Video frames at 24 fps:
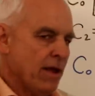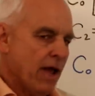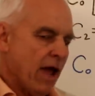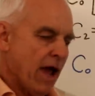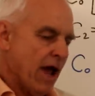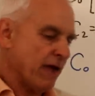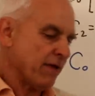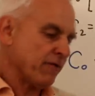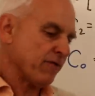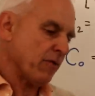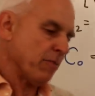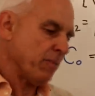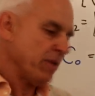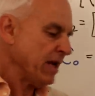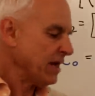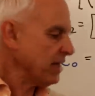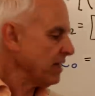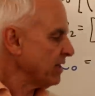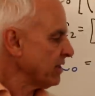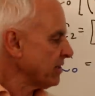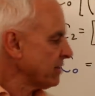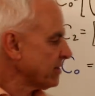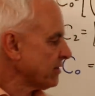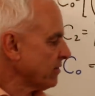And
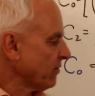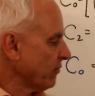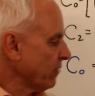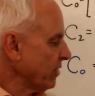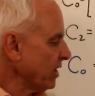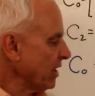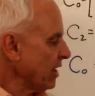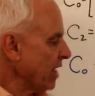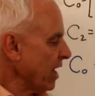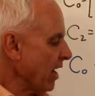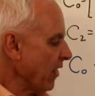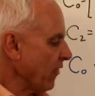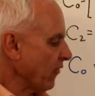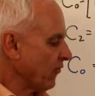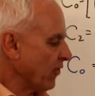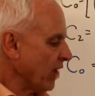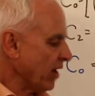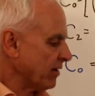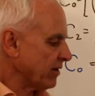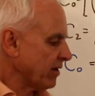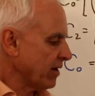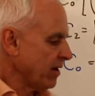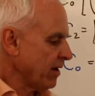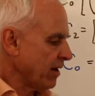Frobenius realized
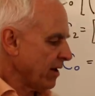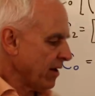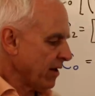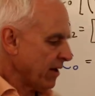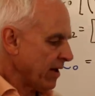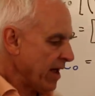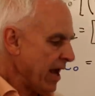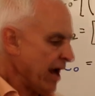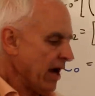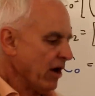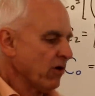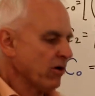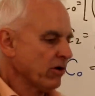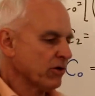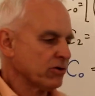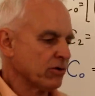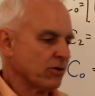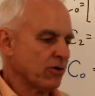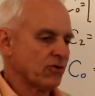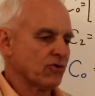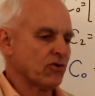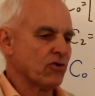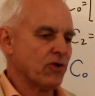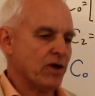that
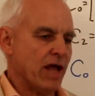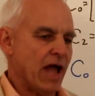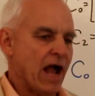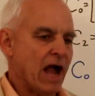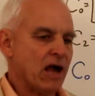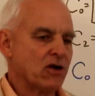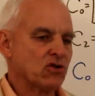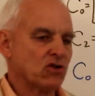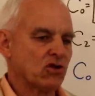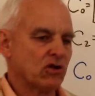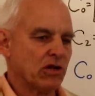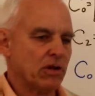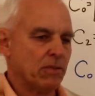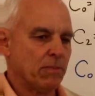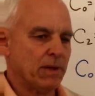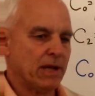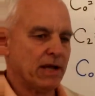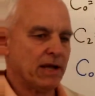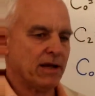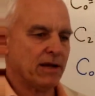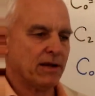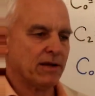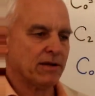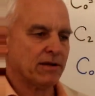characters could actually
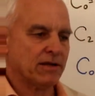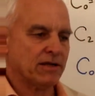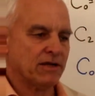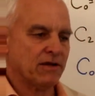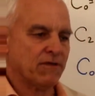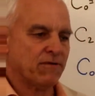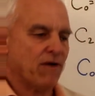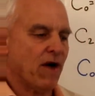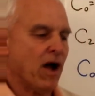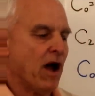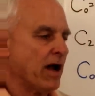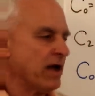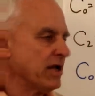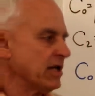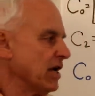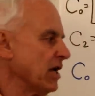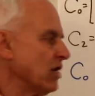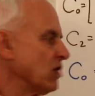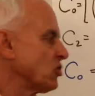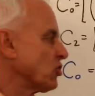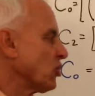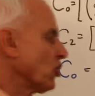be defined in